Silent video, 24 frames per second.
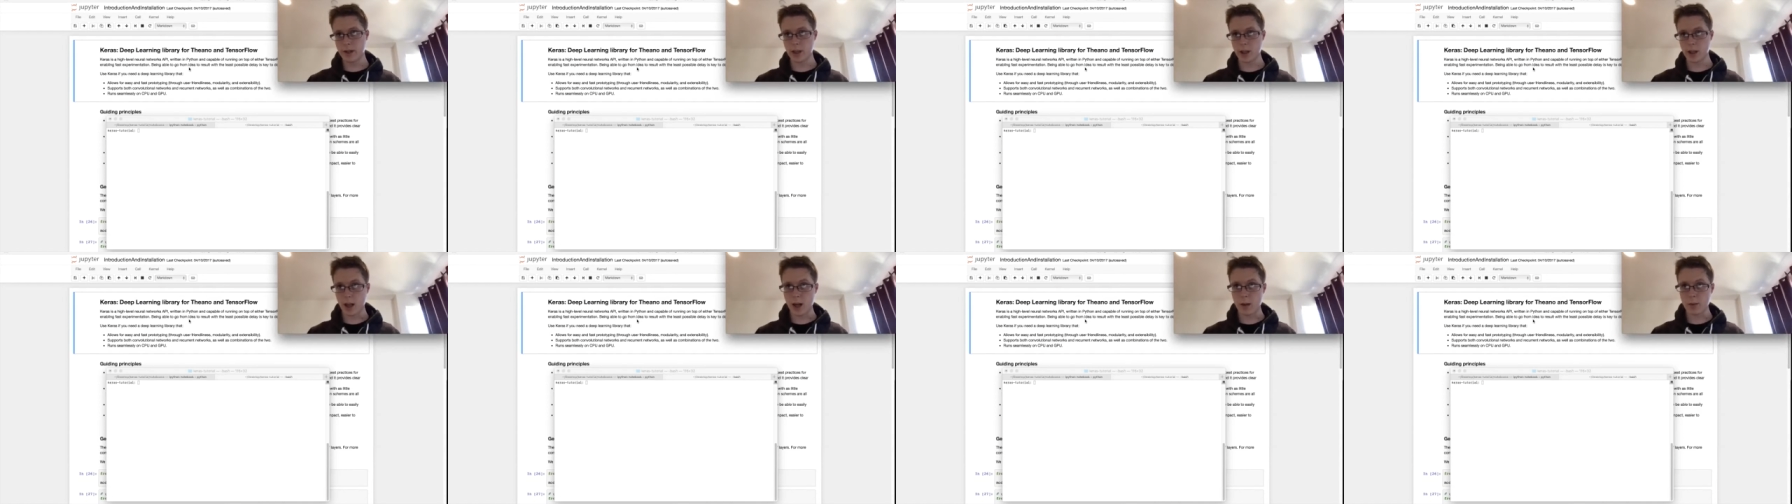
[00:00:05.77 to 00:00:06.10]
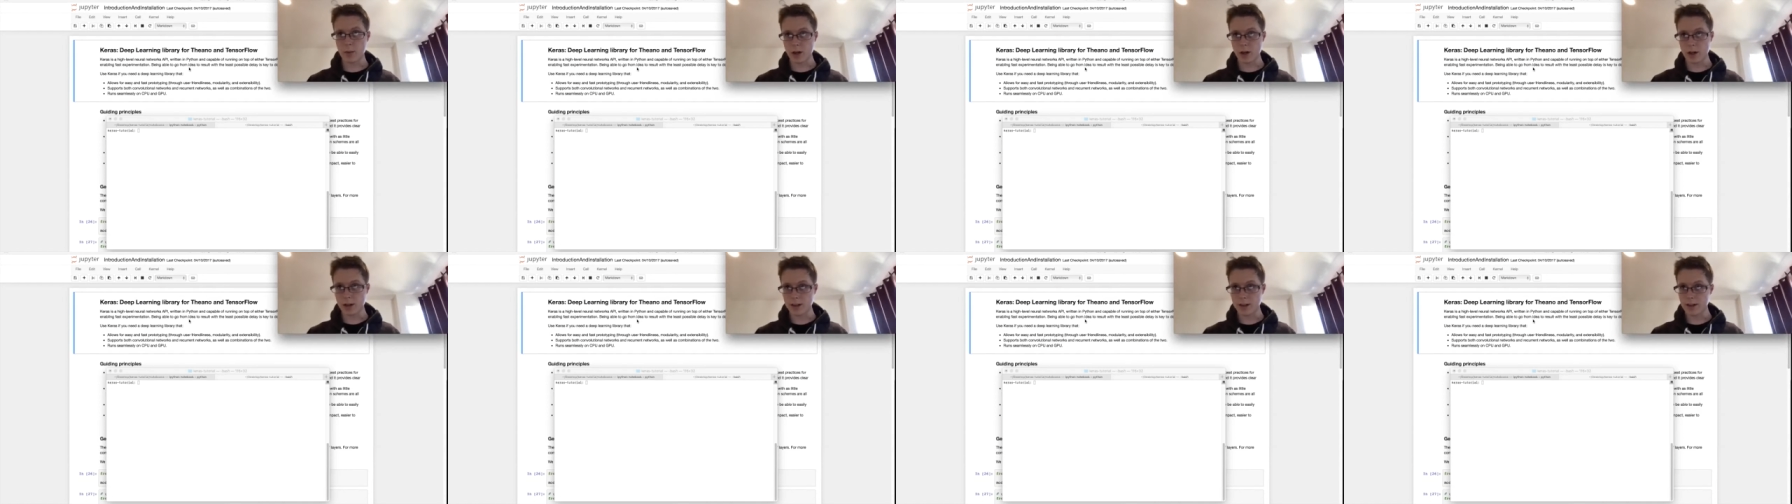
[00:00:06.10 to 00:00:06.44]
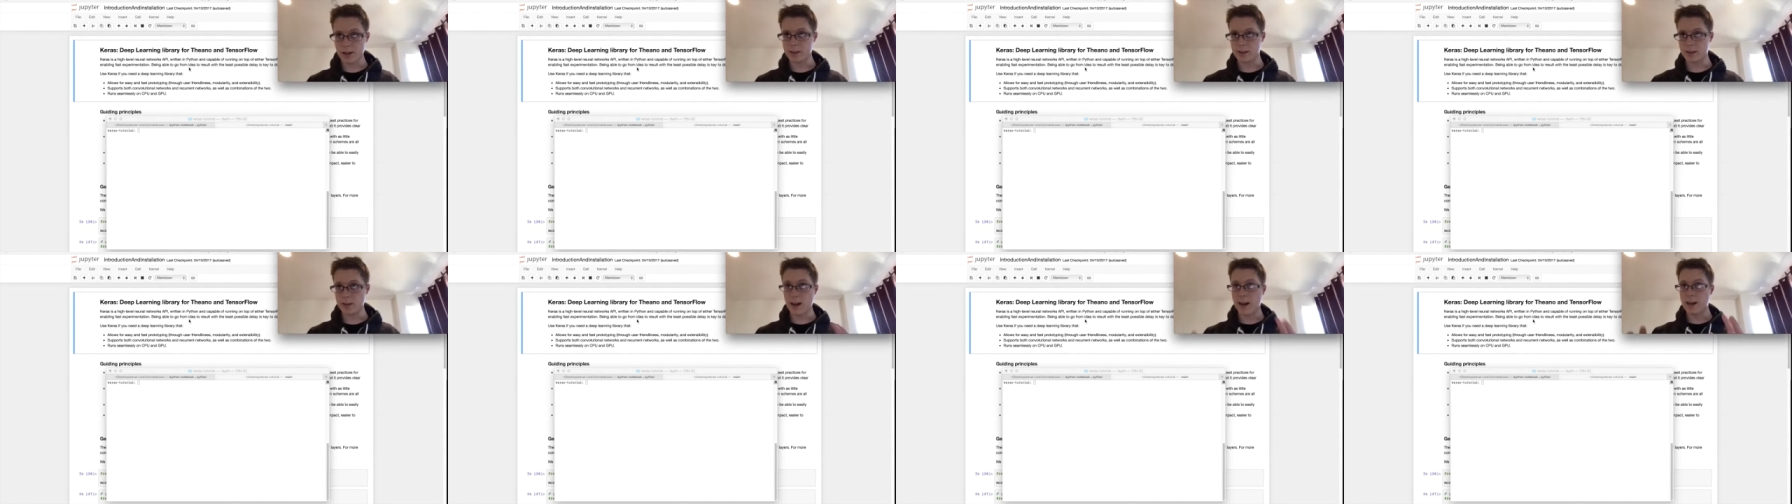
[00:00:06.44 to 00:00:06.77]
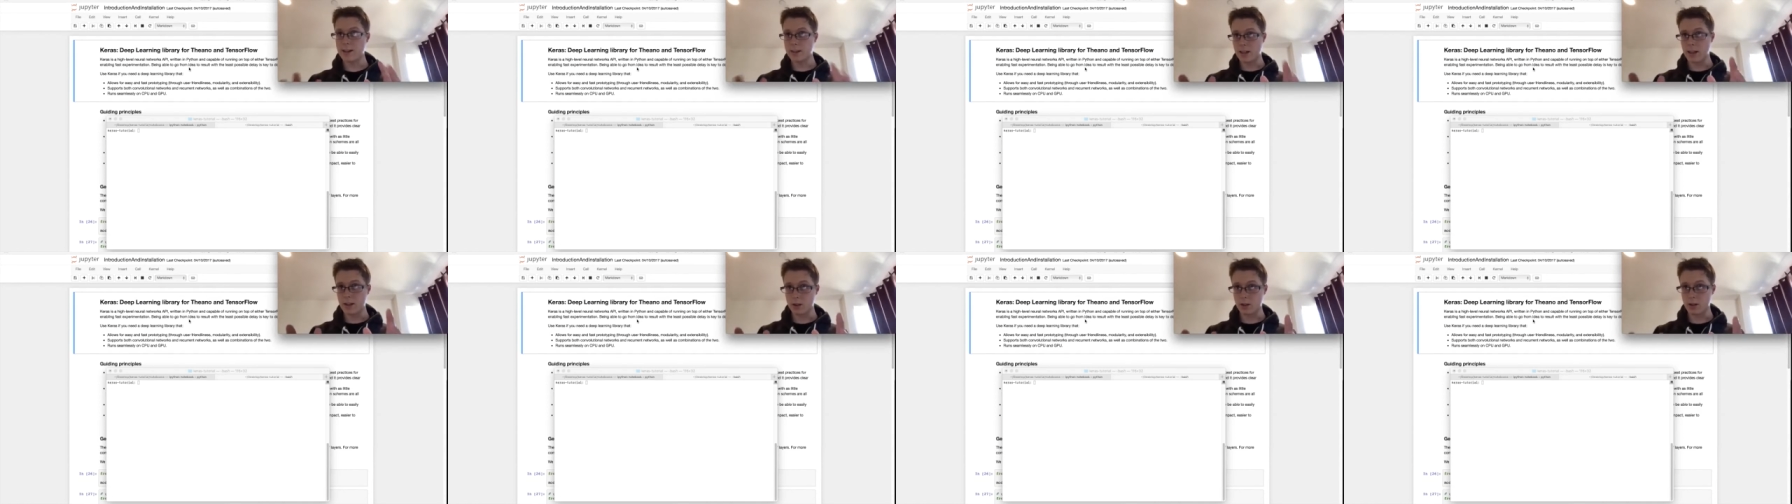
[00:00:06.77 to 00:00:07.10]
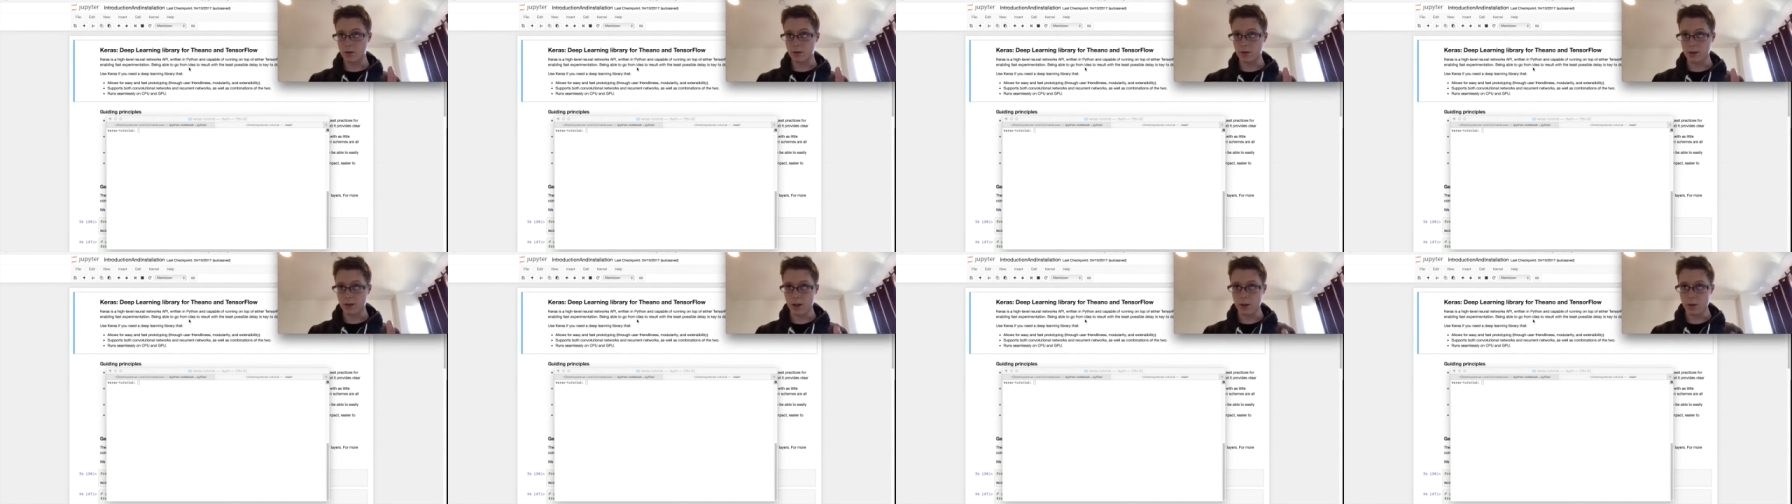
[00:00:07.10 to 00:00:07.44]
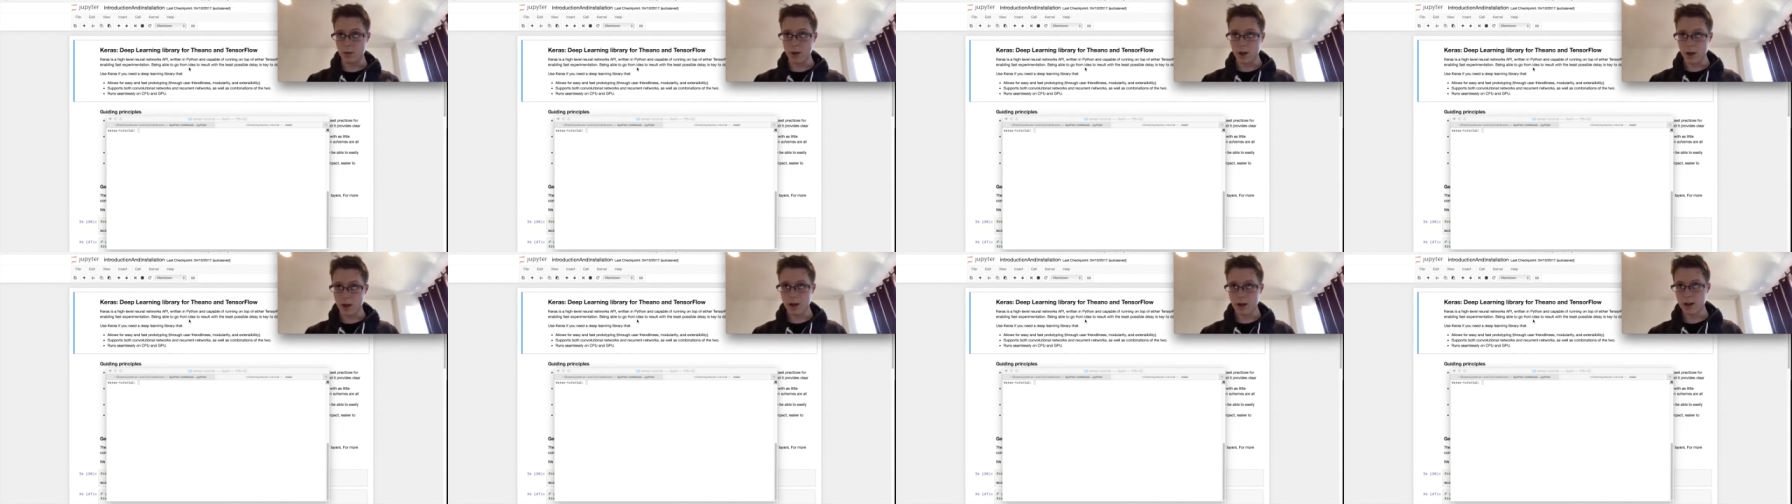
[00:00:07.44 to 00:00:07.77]
library that's not TensorFlow.
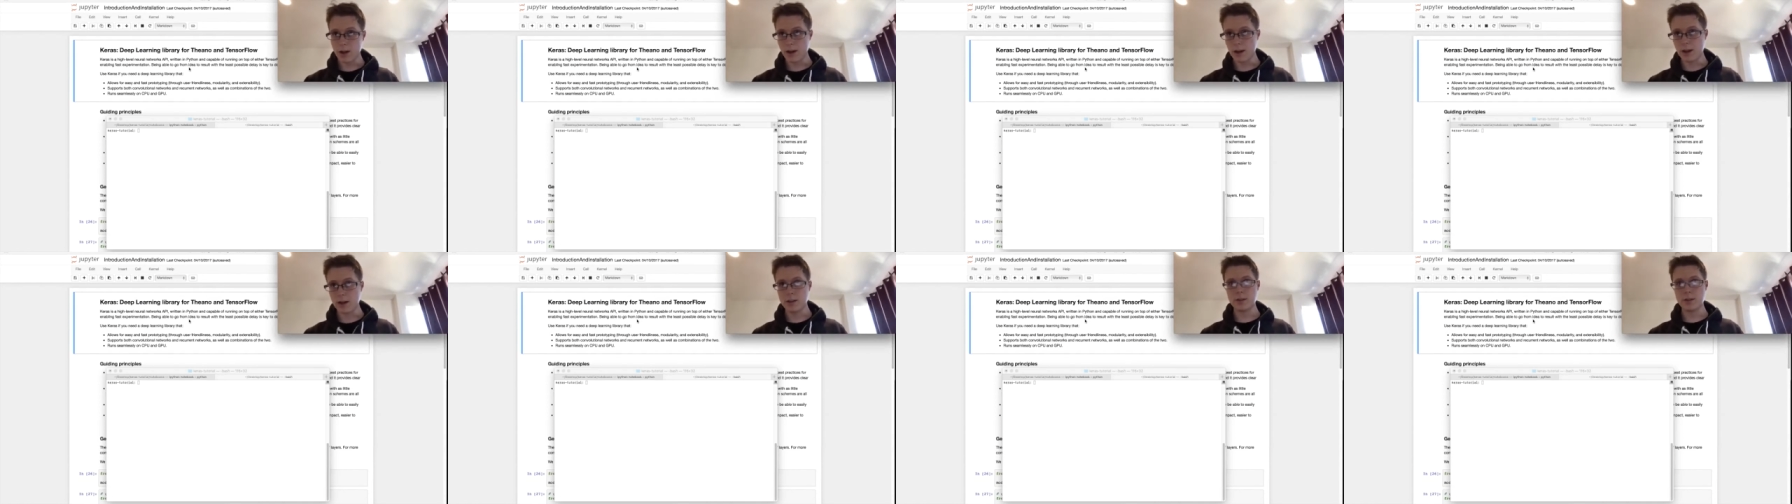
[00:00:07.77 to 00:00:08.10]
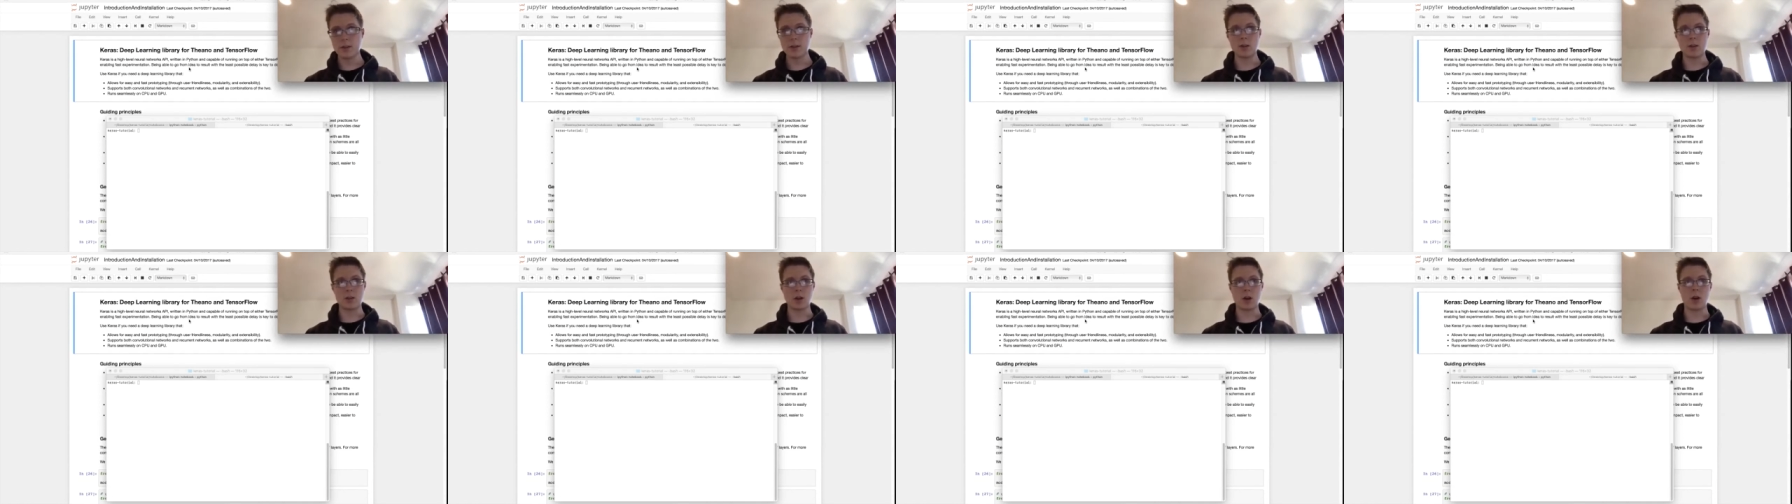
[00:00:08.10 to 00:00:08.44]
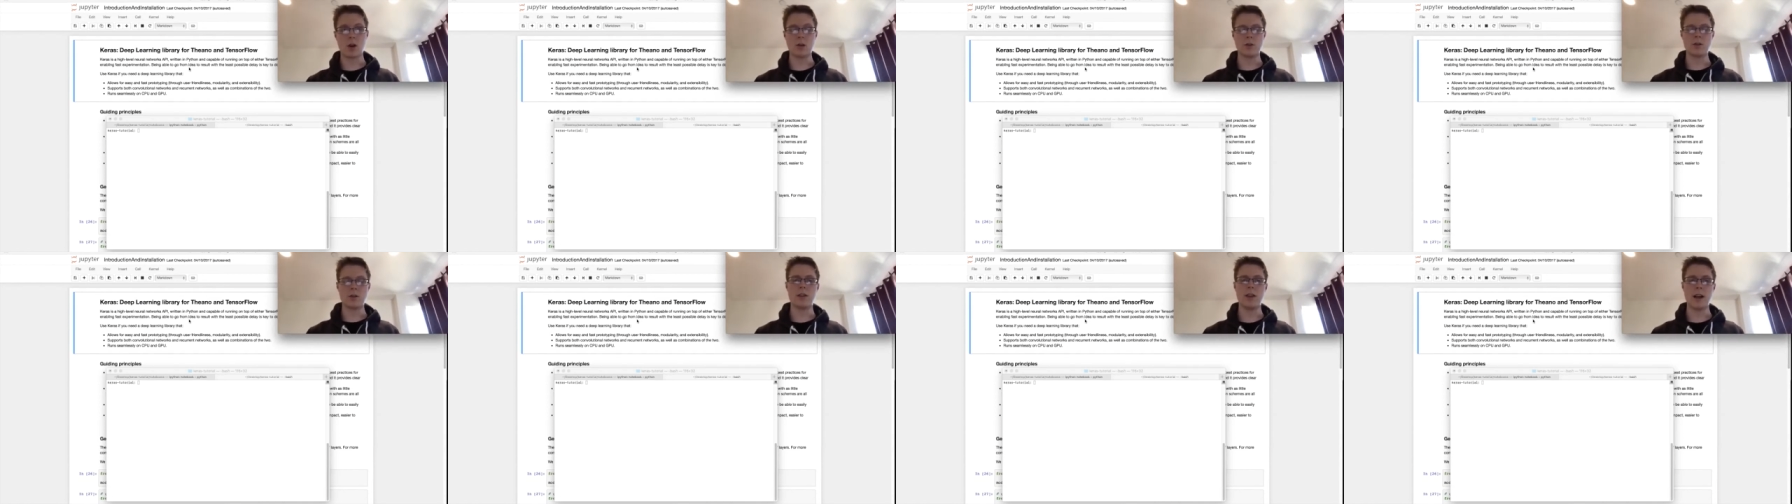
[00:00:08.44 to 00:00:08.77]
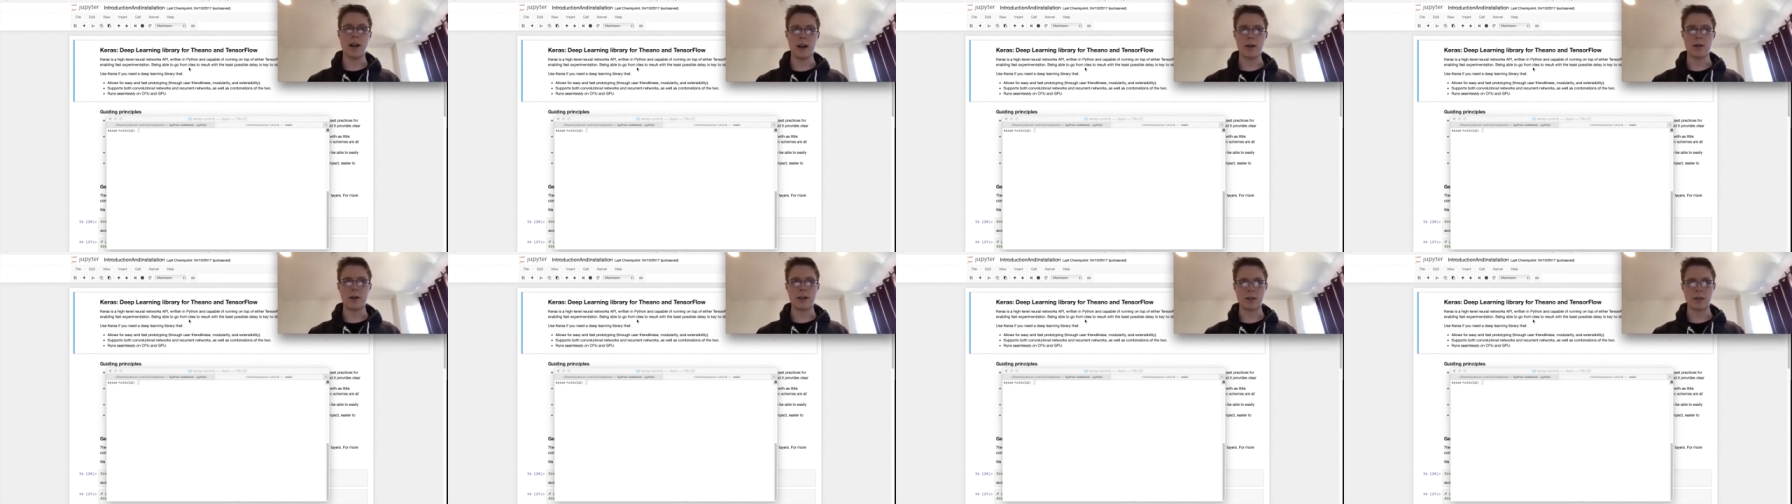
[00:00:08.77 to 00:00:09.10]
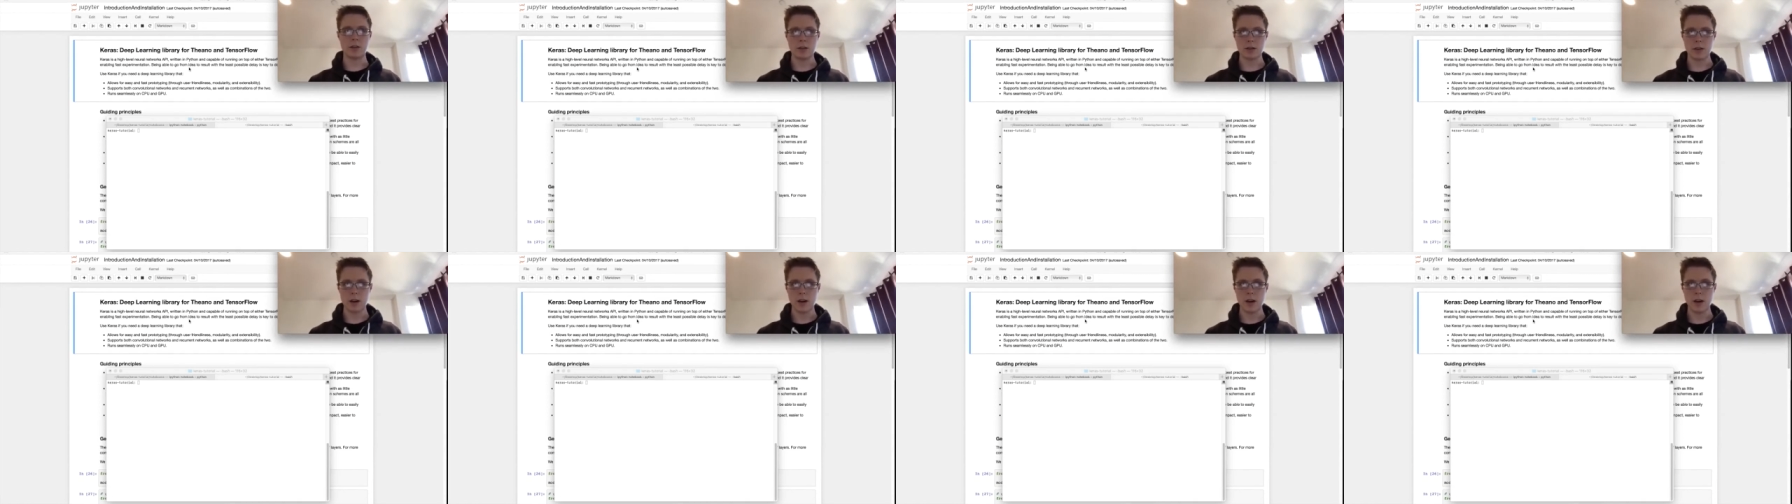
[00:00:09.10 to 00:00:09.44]
Uh, this is called Keras.